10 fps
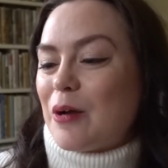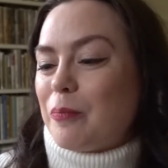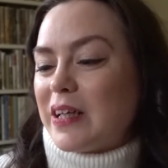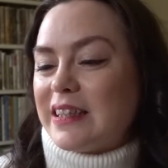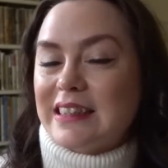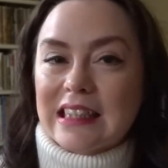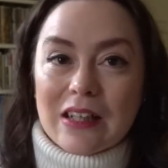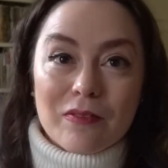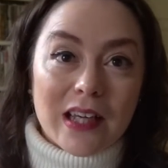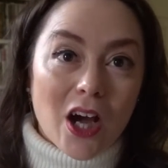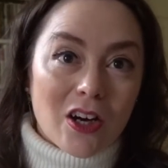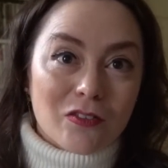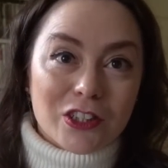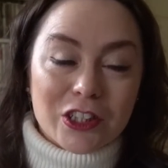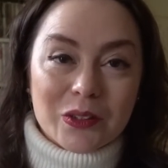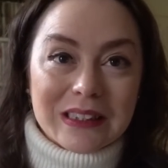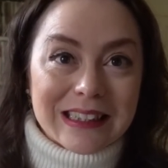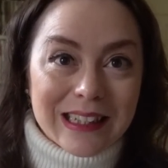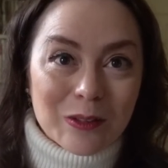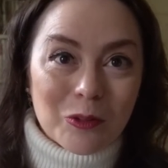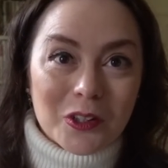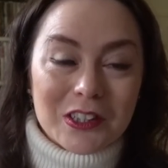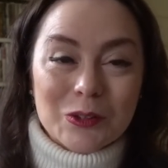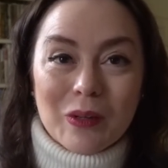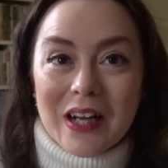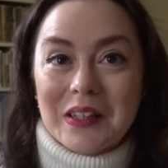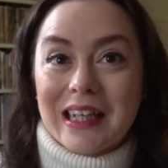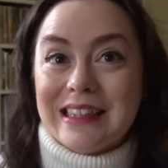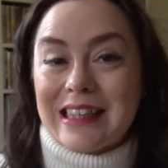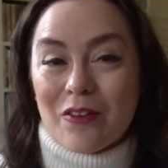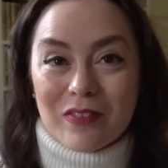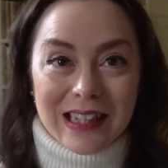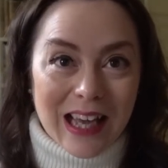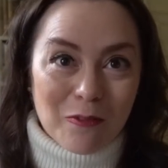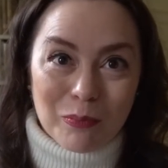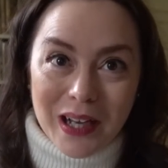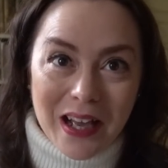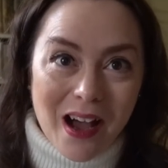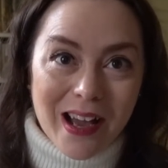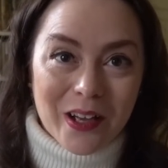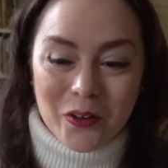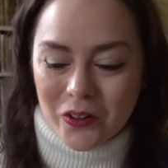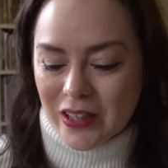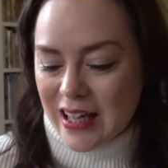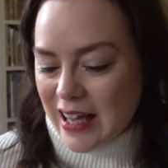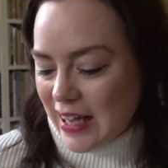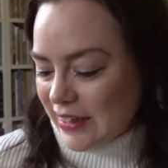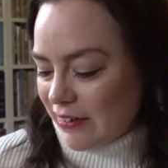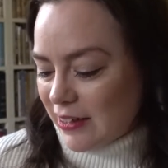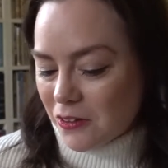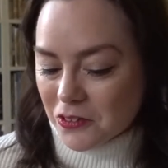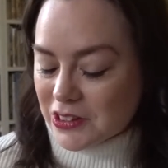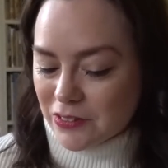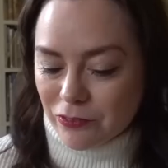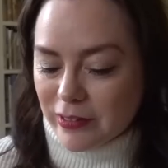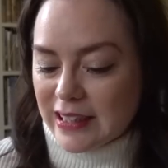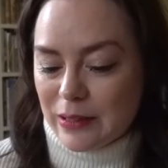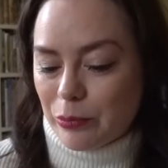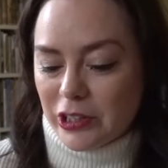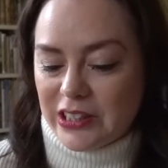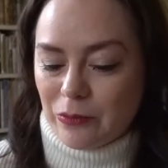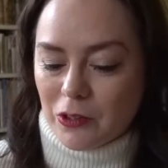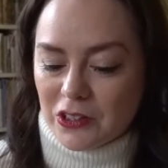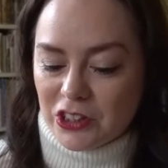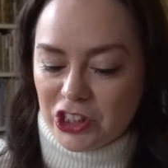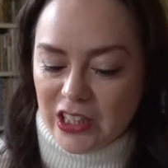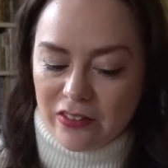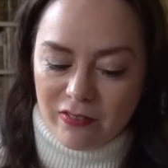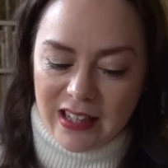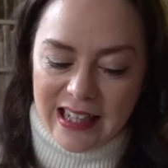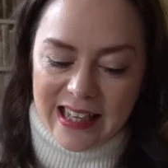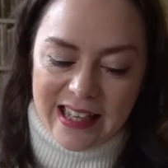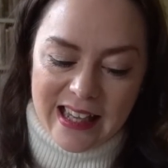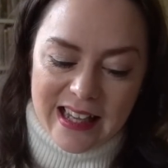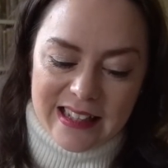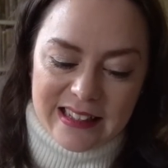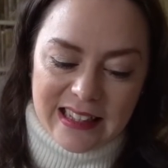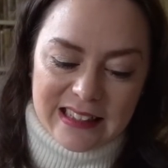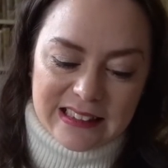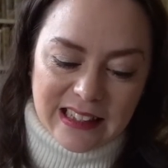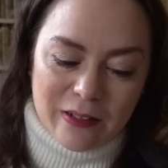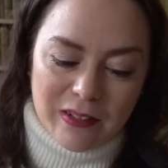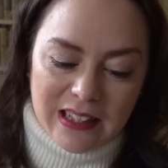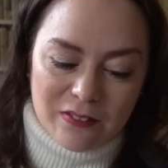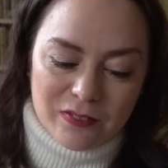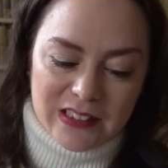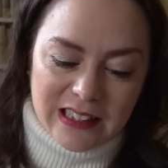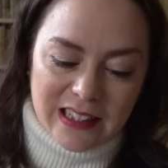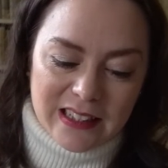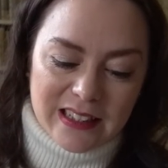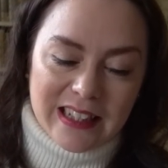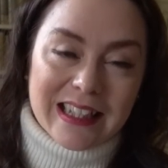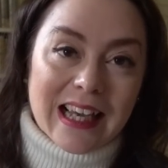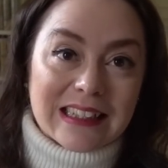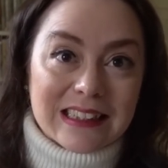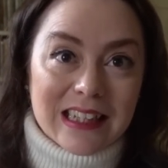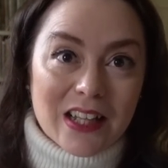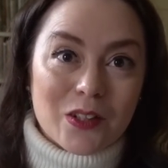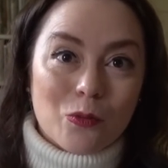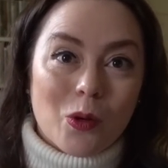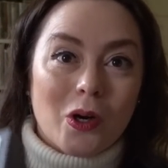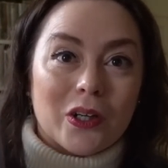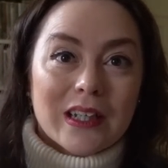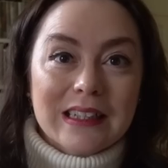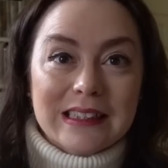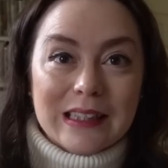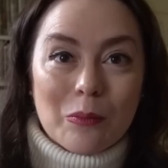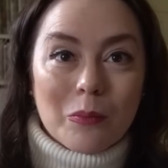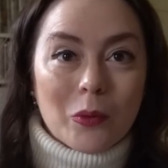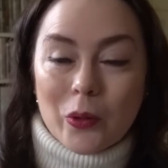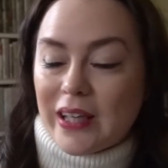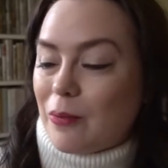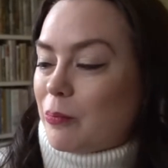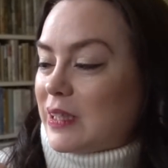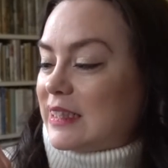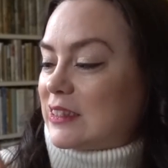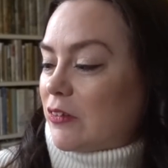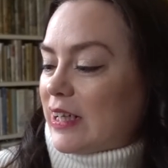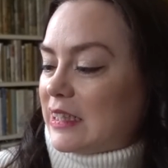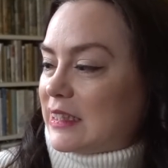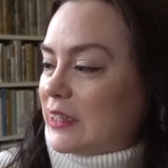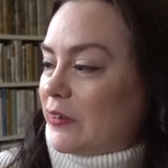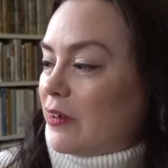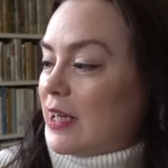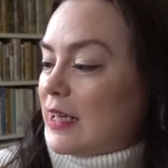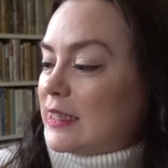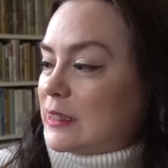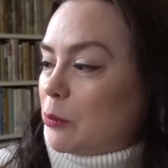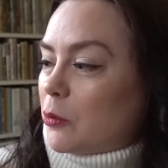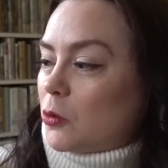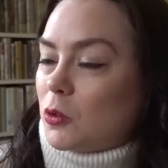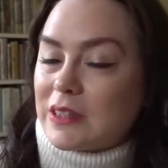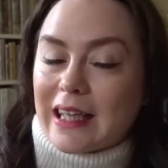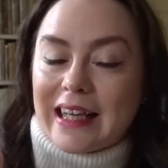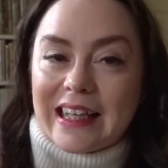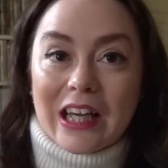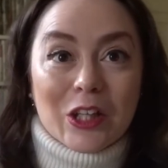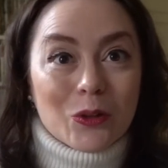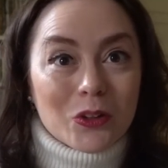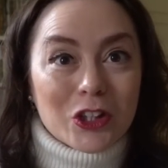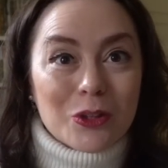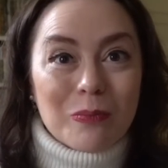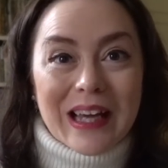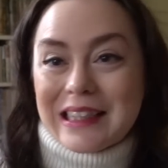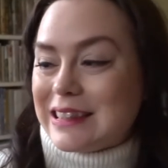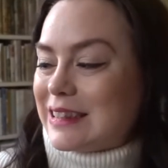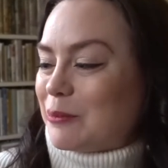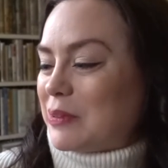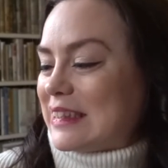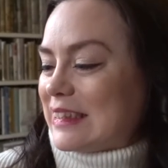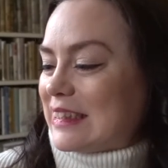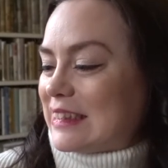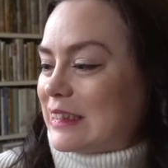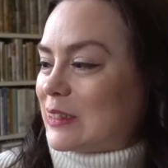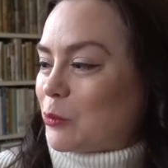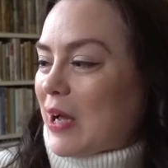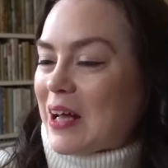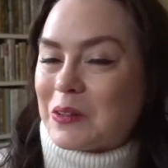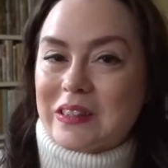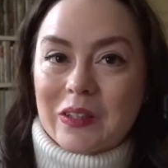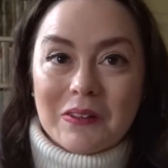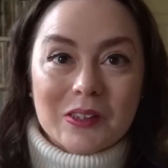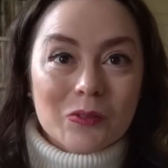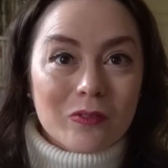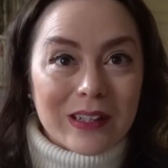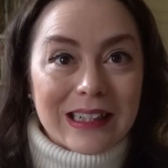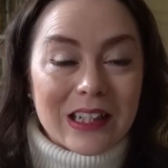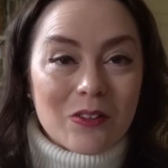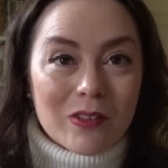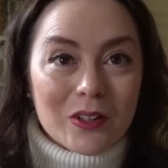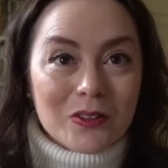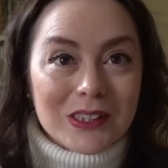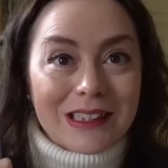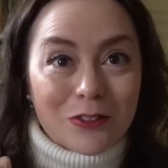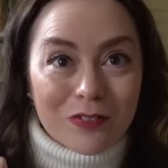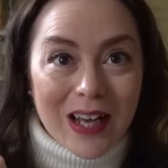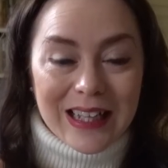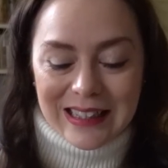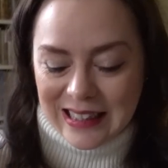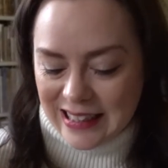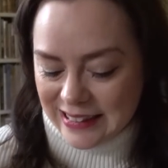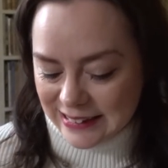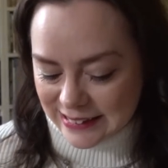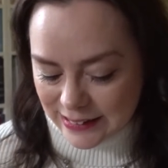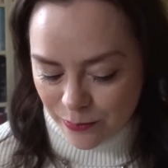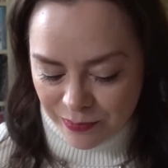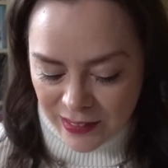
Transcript: But there's a lovely afternoon tea one as well that I definitely have my eye on, and there are lots of really pretty ones generally that I would love to get another one at some point, but it's great to support a Yorkshire-based business as well, so I was really thrilled to find these.